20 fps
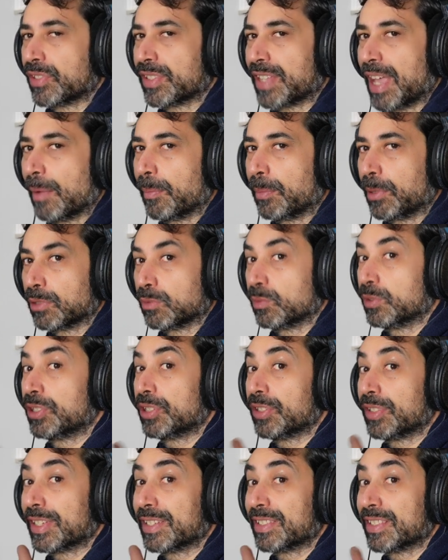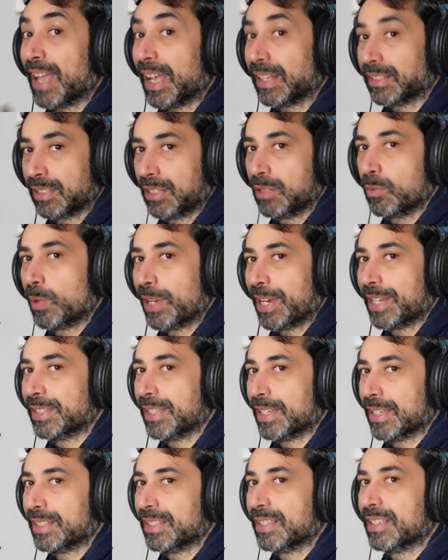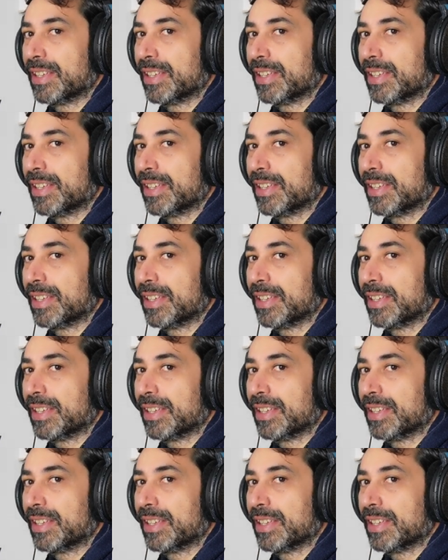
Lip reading: samples, which is exactly what I did